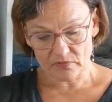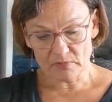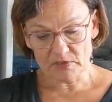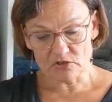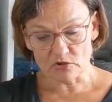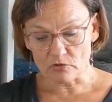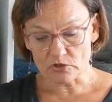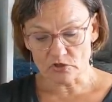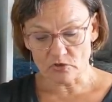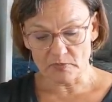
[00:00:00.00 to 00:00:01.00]
But it's
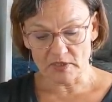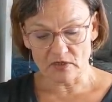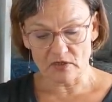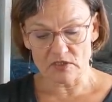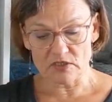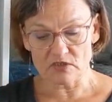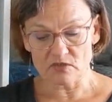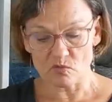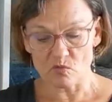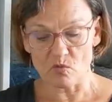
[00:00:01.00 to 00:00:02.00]
also
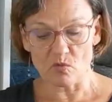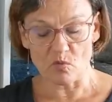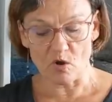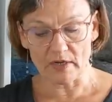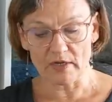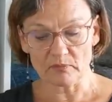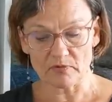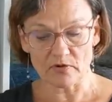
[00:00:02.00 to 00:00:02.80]
because one